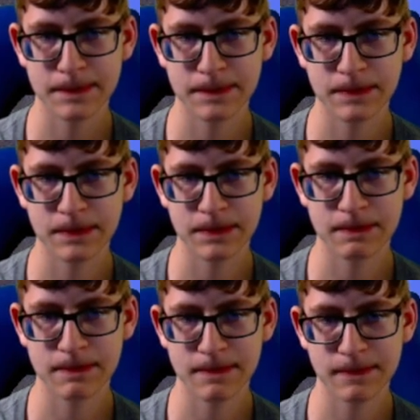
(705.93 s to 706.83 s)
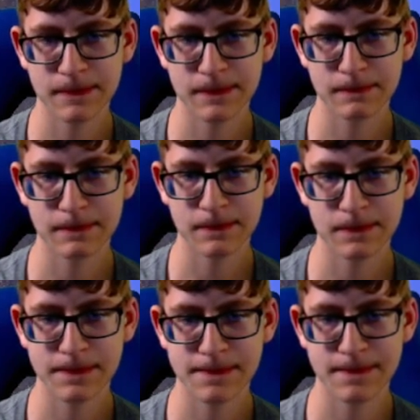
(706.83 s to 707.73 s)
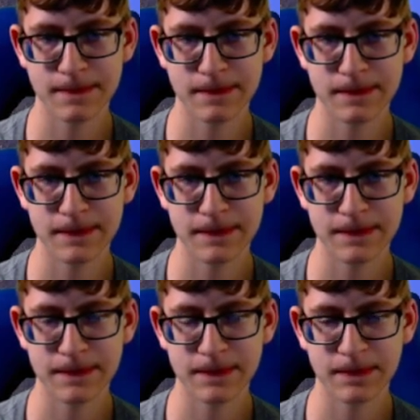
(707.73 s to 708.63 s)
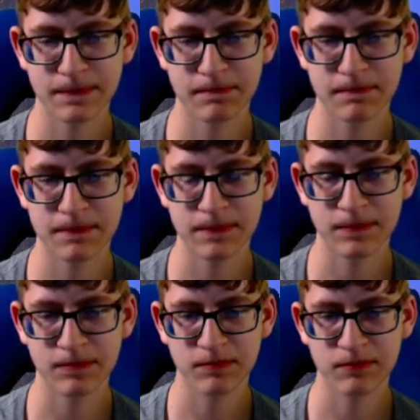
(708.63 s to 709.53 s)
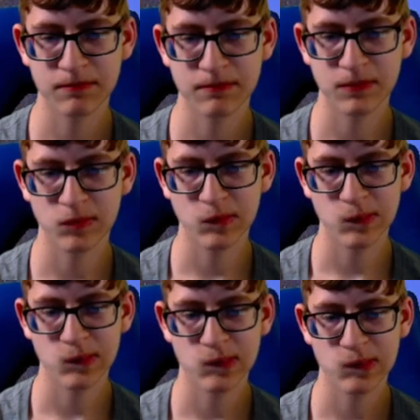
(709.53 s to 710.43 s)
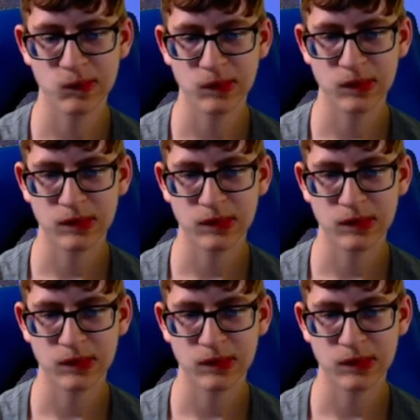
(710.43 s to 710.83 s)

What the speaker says: (not speaking)